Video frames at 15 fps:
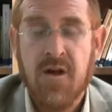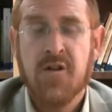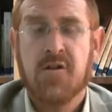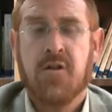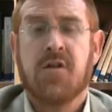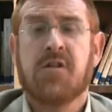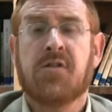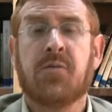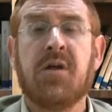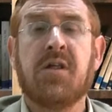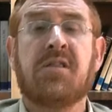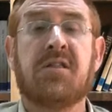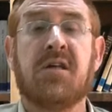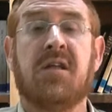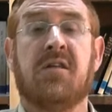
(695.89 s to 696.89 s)
So these 3
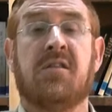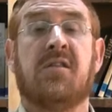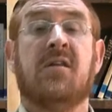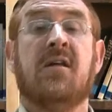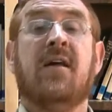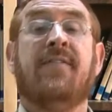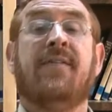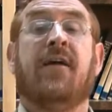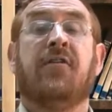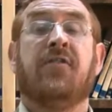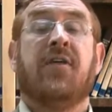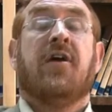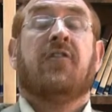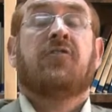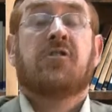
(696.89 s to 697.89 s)
cities that are
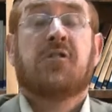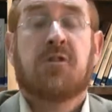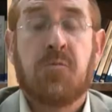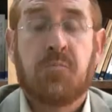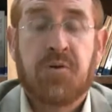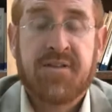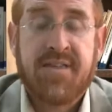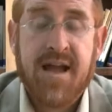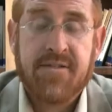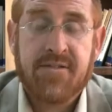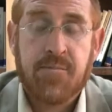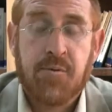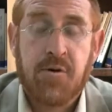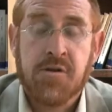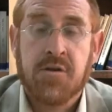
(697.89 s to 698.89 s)
there to protect
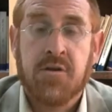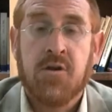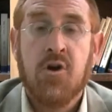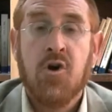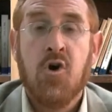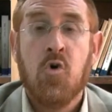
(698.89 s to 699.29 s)
the person